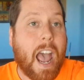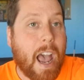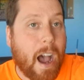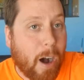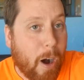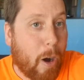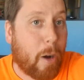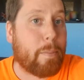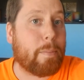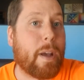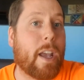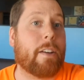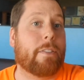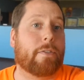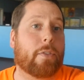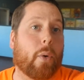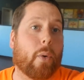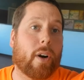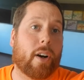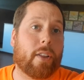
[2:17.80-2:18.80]
On May
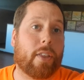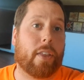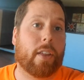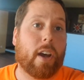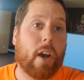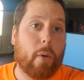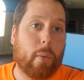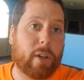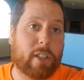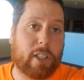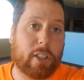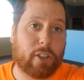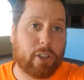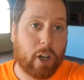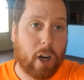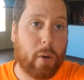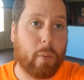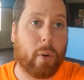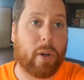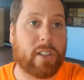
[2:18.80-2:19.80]
4th, which is
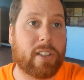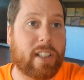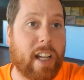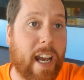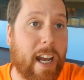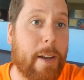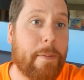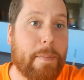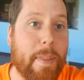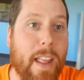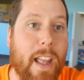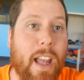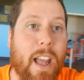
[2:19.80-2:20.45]
Star Wars Day,